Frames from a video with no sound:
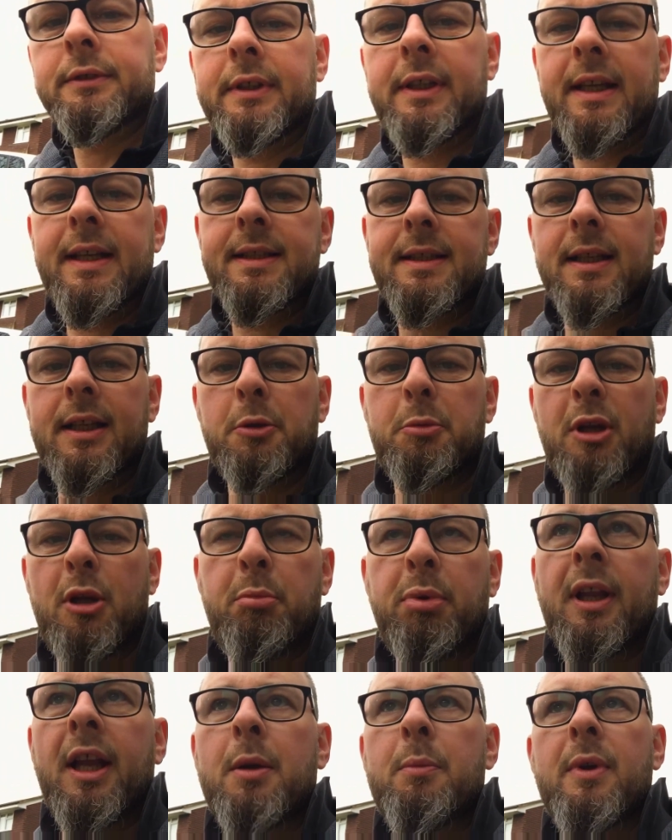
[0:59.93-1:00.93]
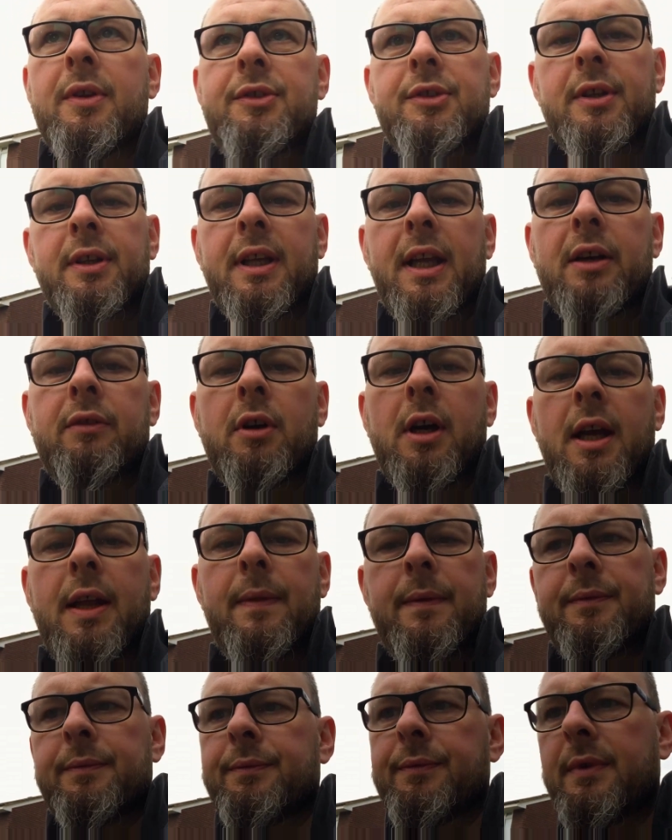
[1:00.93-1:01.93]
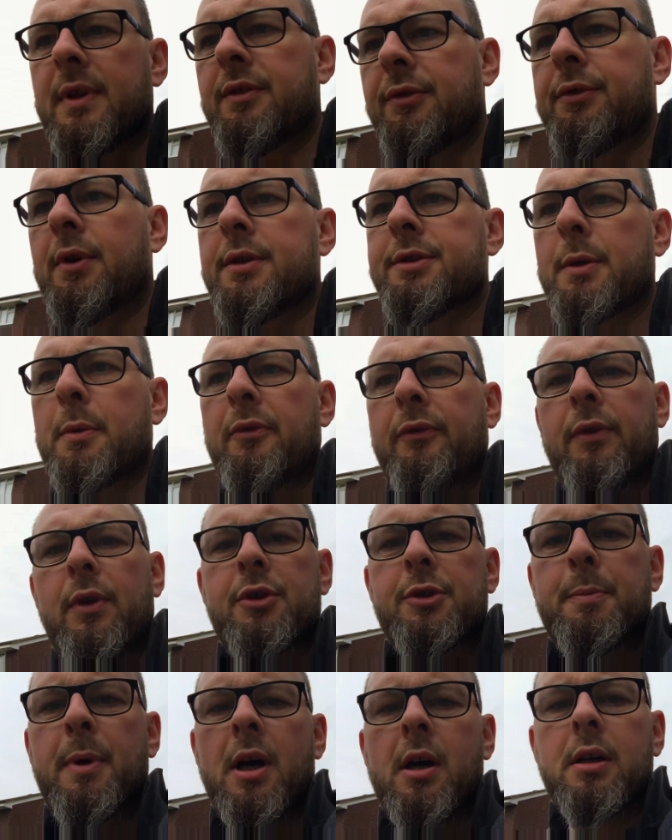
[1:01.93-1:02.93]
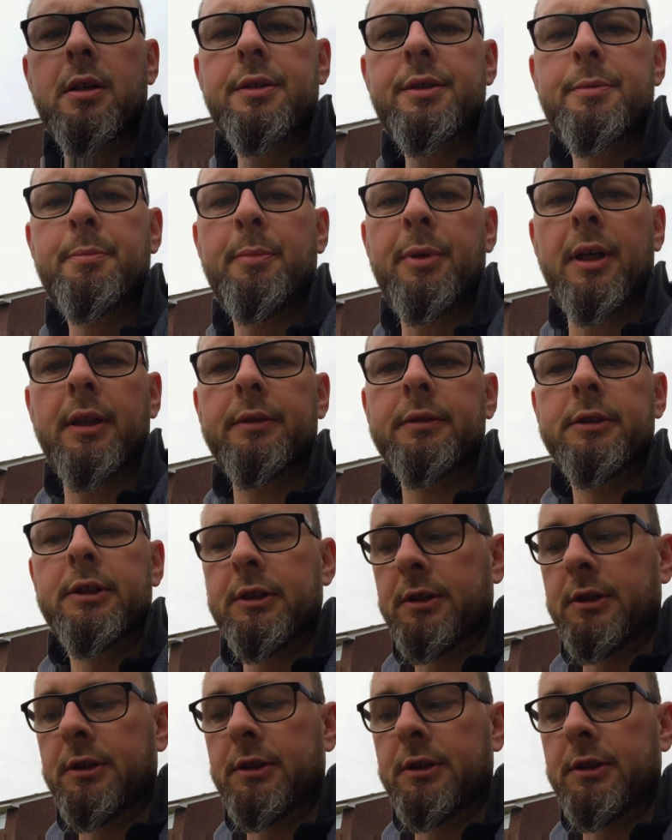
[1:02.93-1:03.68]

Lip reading: needs a little bit of playing with to get it right and throws up a few sparks, but